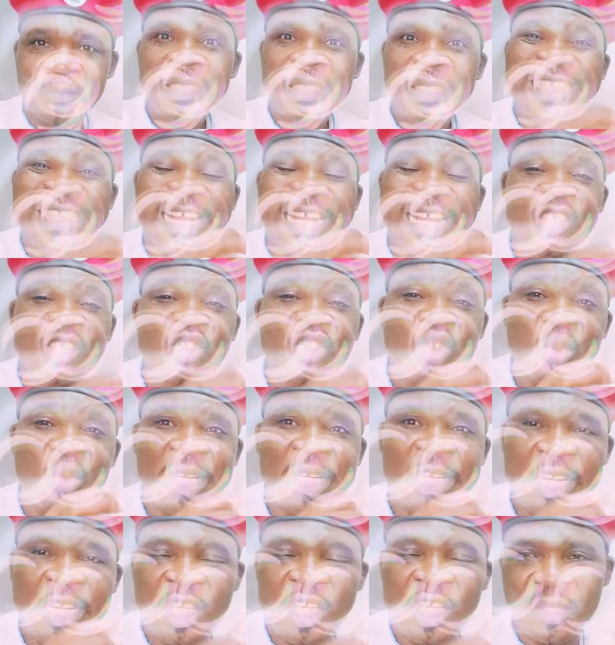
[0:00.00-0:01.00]
There are so many
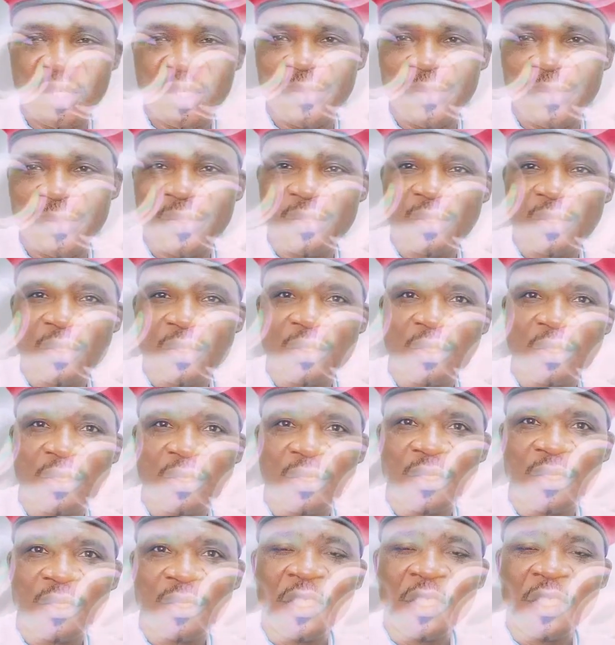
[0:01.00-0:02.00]
nations.
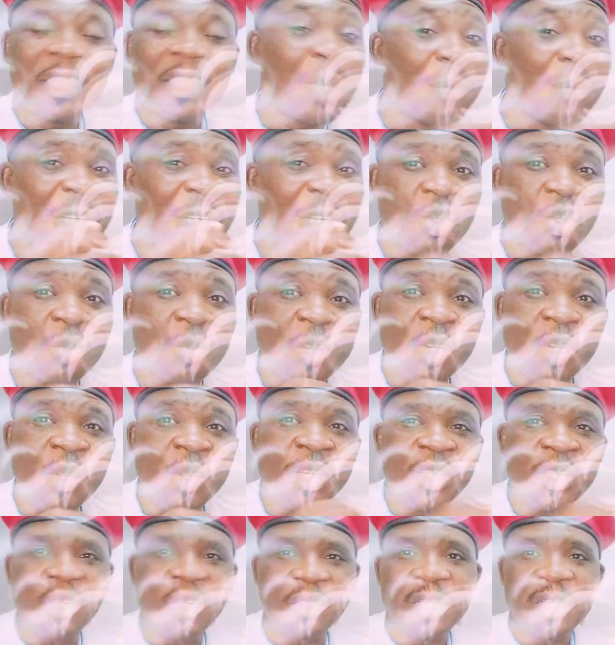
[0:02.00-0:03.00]
There are so many
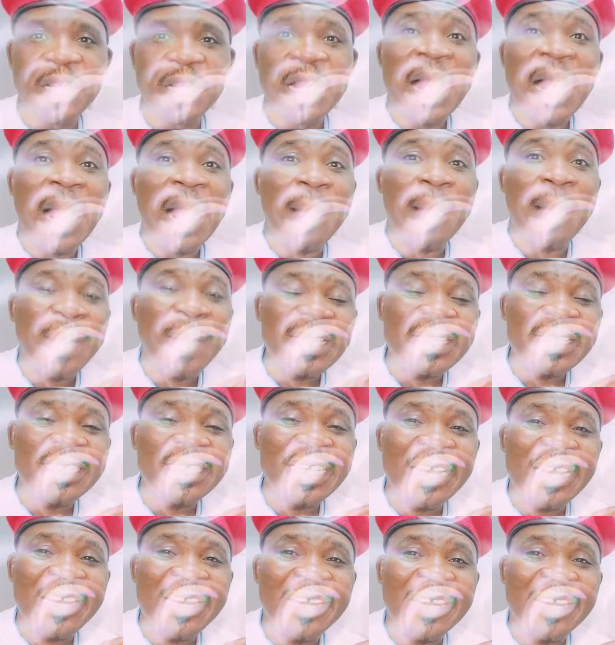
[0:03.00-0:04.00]
nations. And Mazen
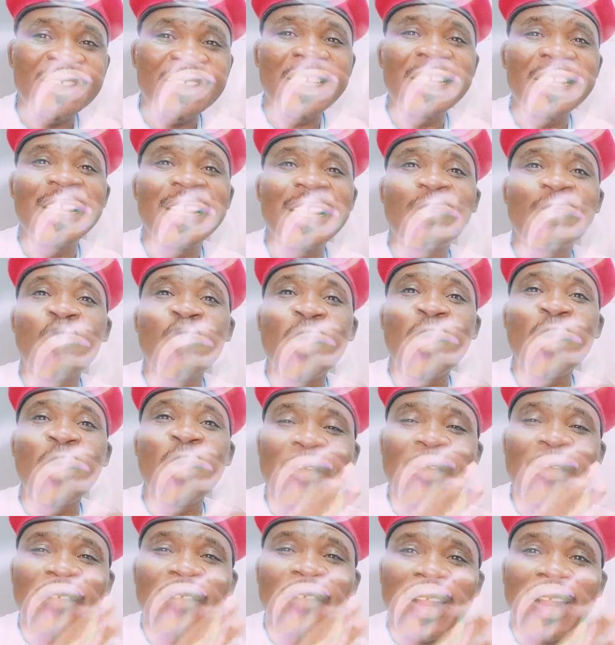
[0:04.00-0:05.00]
Nnamdi Kanu said that when
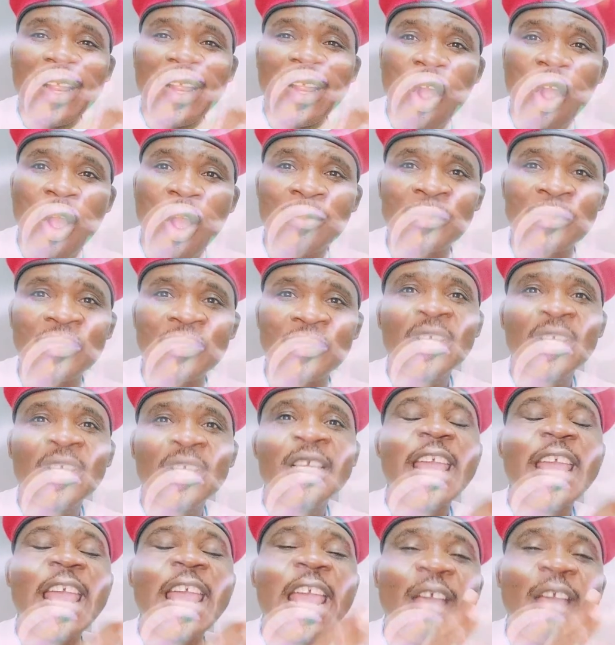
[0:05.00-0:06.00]
Biafra comes,
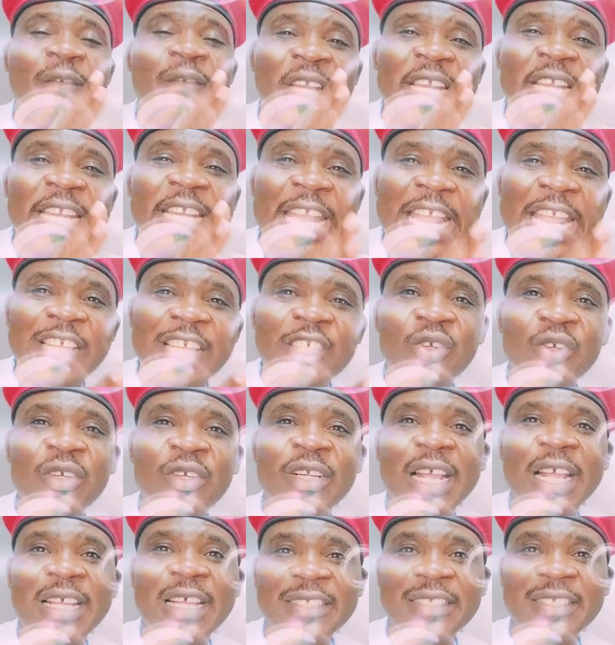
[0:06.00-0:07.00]
every
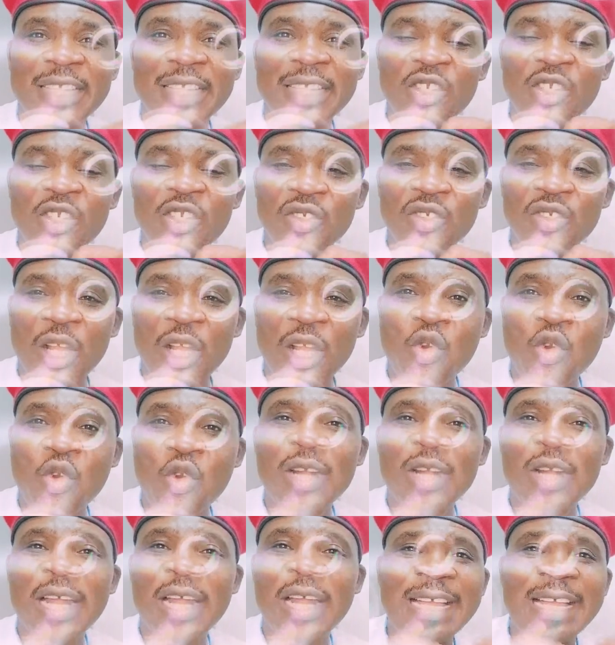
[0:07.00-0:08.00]
nation can stand on their
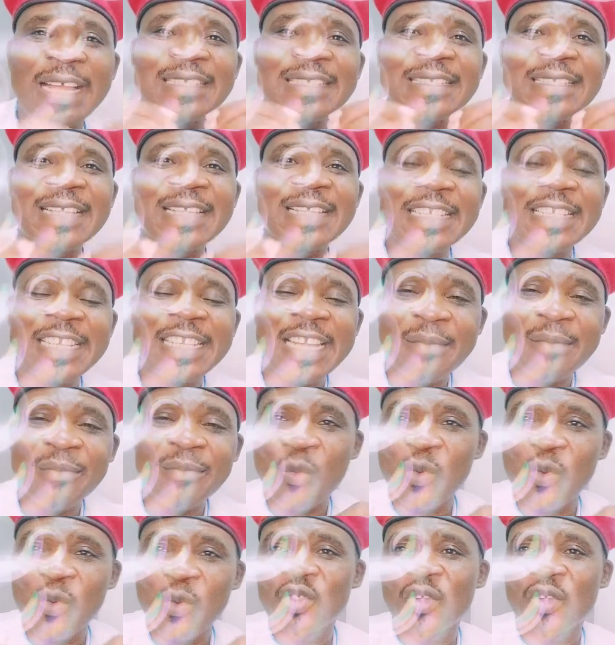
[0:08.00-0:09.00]
own and answer the name they
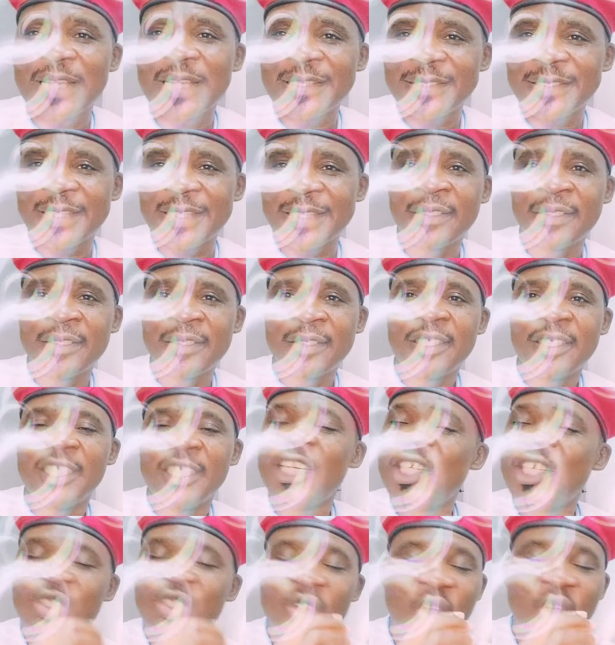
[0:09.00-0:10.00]
want to answer.
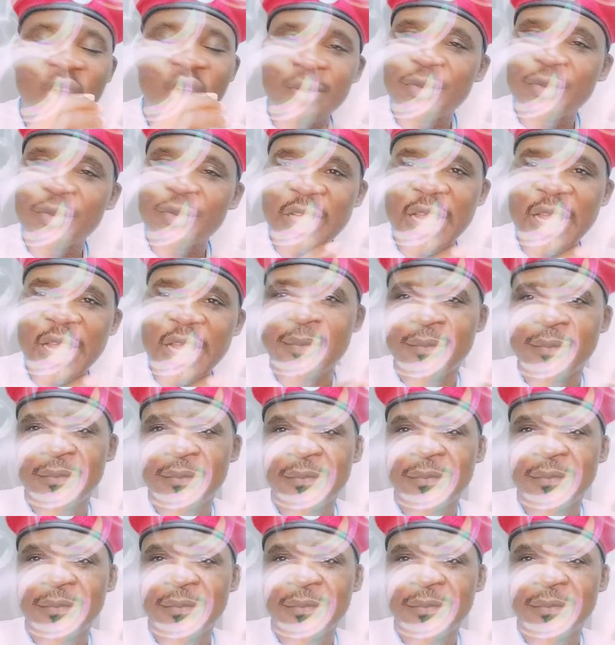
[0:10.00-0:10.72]
It's up to them.